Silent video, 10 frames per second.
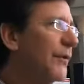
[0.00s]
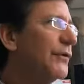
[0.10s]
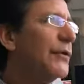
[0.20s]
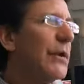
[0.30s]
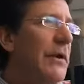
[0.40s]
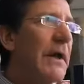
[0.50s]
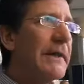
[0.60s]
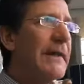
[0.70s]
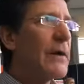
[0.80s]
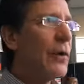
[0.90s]
So
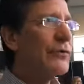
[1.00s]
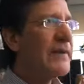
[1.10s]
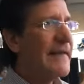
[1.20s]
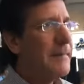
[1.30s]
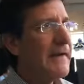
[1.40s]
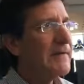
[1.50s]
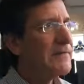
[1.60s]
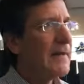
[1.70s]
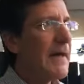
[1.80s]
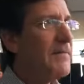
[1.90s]
the containment
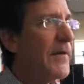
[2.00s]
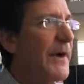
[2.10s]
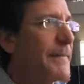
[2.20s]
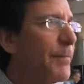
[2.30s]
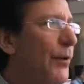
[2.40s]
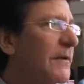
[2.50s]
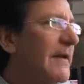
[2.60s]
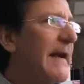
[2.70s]
is very important,